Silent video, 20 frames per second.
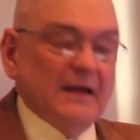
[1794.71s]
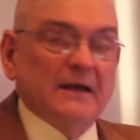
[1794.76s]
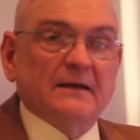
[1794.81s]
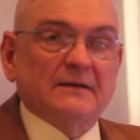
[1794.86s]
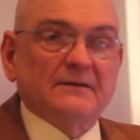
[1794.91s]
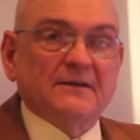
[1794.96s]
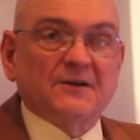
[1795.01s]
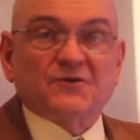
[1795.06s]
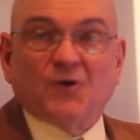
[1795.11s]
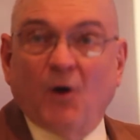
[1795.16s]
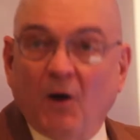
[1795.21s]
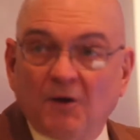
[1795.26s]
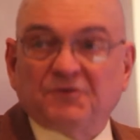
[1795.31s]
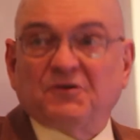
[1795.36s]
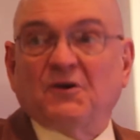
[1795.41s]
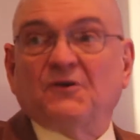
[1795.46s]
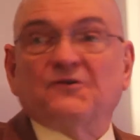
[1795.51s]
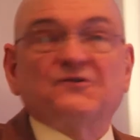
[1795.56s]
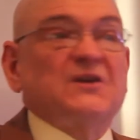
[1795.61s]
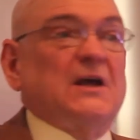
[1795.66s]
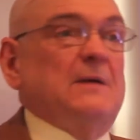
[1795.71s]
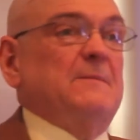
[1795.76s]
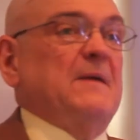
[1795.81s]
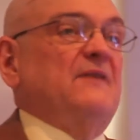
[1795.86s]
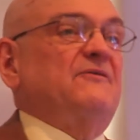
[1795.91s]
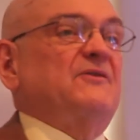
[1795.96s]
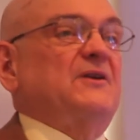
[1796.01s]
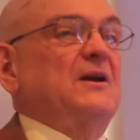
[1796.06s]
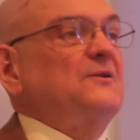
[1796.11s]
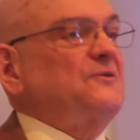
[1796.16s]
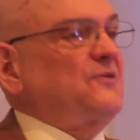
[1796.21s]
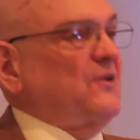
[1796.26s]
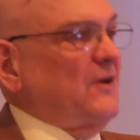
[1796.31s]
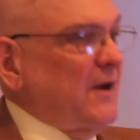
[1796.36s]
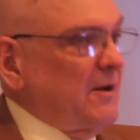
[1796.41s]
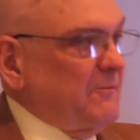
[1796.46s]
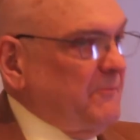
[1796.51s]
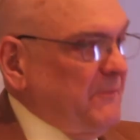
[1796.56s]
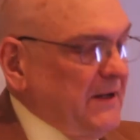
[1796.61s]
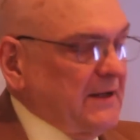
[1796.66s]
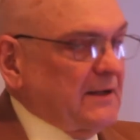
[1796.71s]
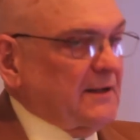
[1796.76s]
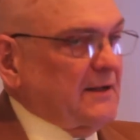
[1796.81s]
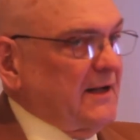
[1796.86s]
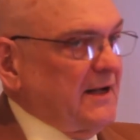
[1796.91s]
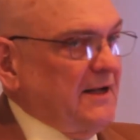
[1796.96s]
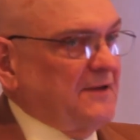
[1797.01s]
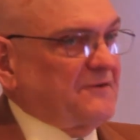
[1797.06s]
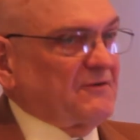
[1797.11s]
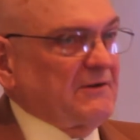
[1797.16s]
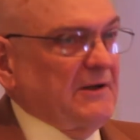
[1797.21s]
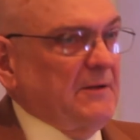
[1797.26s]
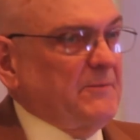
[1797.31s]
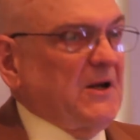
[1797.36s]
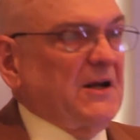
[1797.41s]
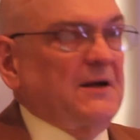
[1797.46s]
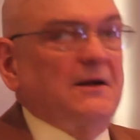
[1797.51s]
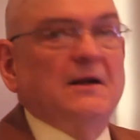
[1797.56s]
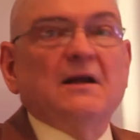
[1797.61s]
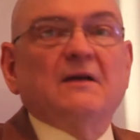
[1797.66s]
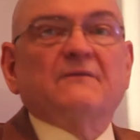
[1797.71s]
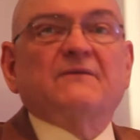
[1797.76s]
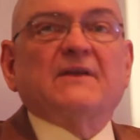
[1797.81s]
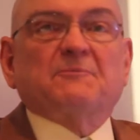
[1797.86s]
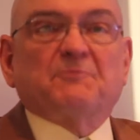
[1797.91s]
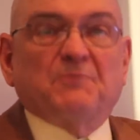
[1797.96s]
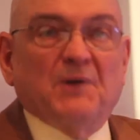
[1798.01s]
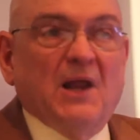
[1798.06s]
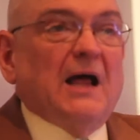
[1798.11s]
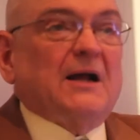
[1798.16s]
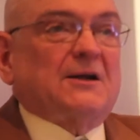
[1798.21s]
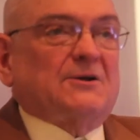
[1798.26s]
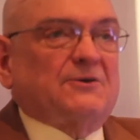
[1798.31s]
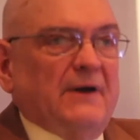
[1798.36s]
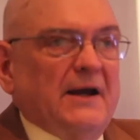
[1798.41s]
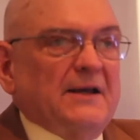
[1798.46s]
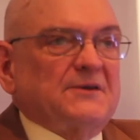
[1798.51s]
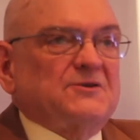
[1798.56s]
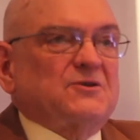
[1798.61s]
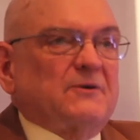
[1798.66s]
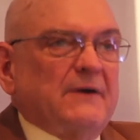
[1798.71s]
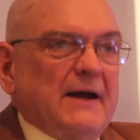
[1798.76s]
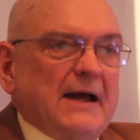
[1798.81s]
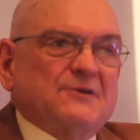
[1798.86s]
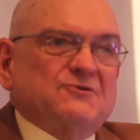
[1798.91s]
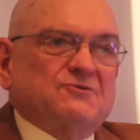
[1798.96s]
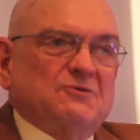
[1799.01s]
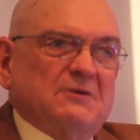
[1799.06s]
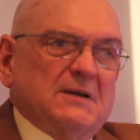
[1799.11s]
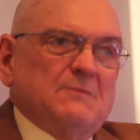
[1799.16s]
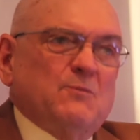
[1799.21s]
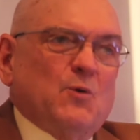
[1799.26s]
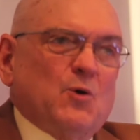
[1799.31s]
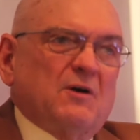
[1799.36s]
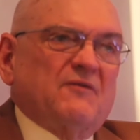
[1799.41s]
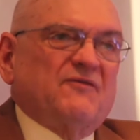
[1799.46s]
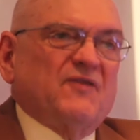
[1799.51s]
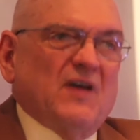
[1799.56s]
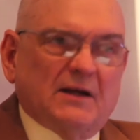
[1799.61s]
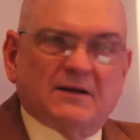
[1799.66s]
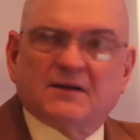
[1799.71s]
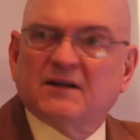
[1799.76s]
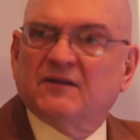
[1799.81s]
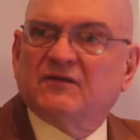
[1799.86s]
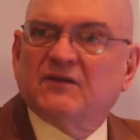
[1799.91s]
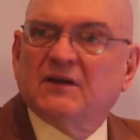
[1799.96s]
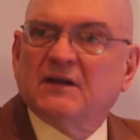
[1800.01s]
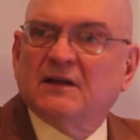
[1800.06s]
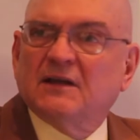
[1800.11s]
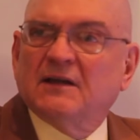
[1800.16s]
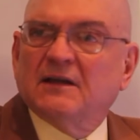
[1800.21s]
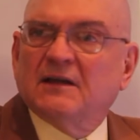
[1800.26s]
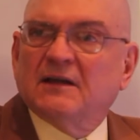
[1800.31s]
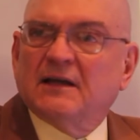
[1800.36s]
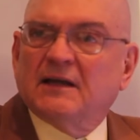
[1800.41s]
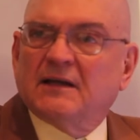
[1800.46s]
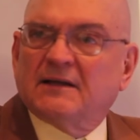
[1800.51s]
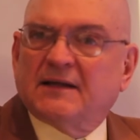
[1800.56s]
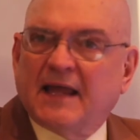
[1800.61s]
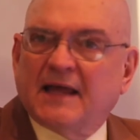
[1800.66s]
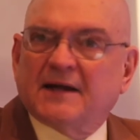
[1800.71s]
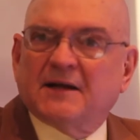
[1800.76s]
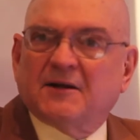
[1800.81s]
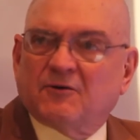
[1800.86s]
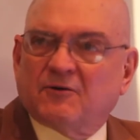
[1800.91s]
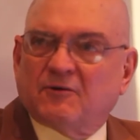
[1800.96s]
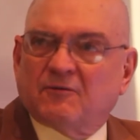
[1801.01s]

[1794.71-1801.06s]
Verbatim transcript: There's also some evidence, and admittedly it's limited, that block grants are actually more effective in getting